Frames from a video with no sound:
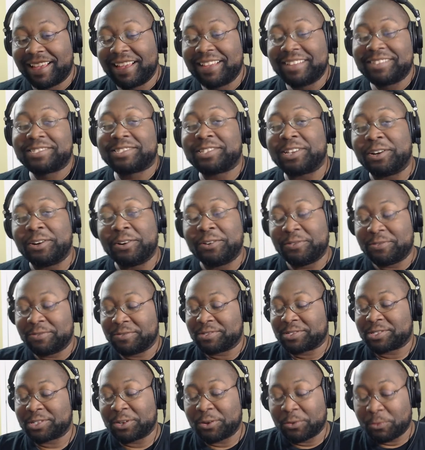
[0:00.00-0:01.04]
So,
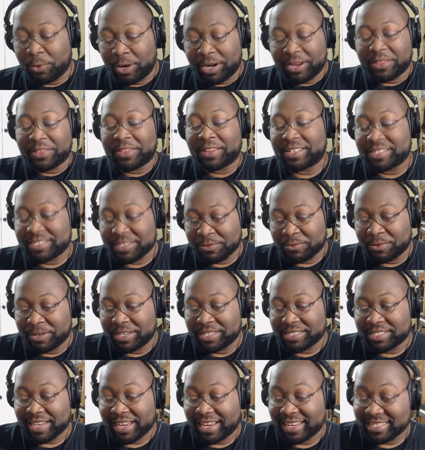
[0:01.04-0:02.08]
so one of the things that I wanted to
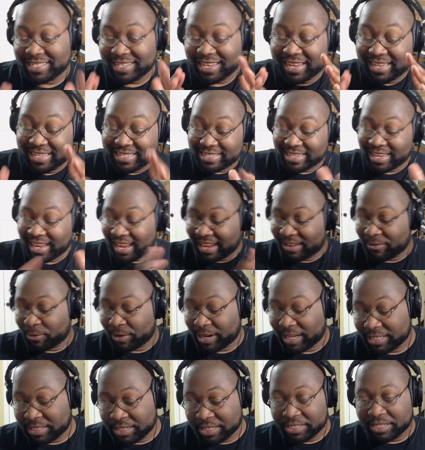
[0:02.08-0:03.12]
say is, is I, uh, what I
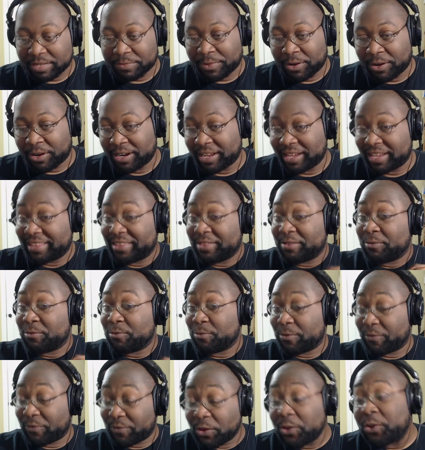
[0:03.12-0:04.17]
touched upon in the
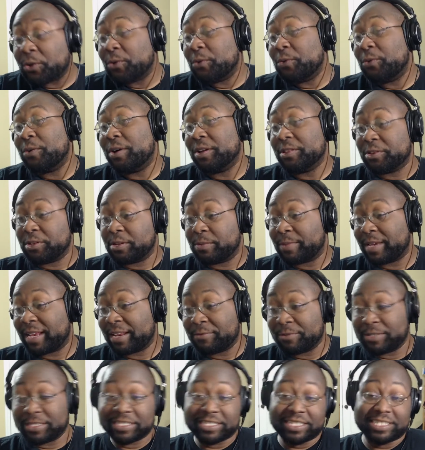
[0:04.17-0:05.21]
review a little bit
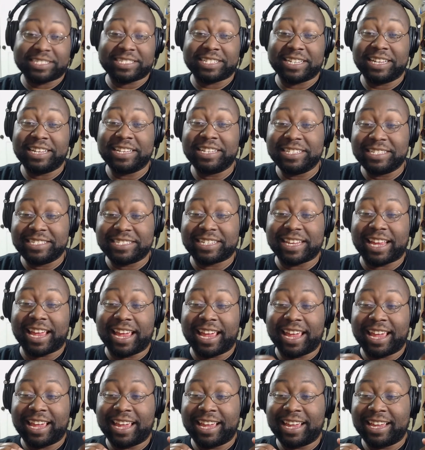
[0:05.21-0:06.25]
was this is
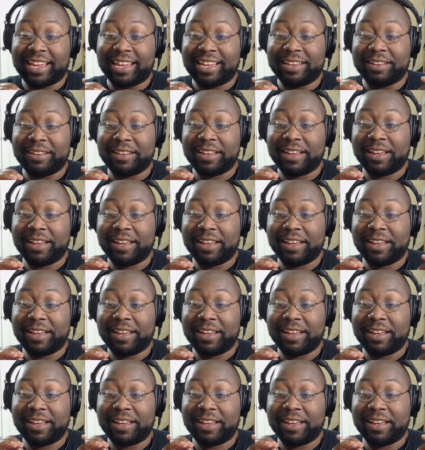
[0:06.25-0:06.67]
a